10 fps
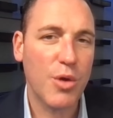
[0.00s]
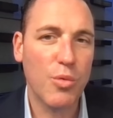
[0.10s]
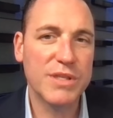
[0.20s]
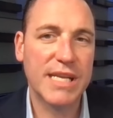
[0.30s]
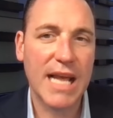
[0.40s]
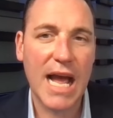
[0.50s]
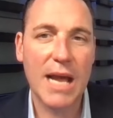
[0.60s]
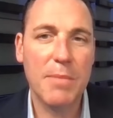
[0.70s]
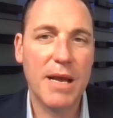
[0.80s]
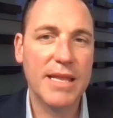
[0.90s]
was a
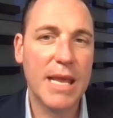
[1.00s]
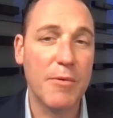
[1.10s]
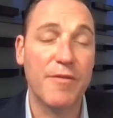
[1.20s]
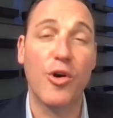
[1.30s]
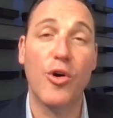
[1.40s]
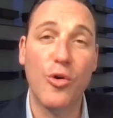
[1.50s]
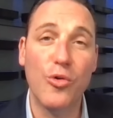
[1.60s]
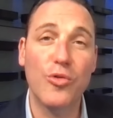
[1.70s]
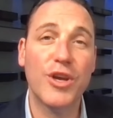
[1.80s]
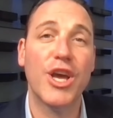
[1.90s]
guy by the name of
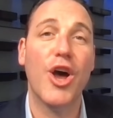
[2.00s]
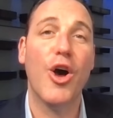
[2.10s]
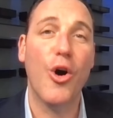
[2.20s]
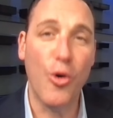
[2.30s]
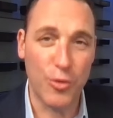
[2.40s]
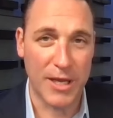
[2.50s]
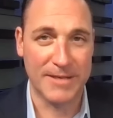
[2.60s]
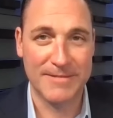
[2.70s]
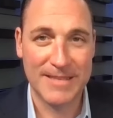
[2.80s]
Hulk Hogan.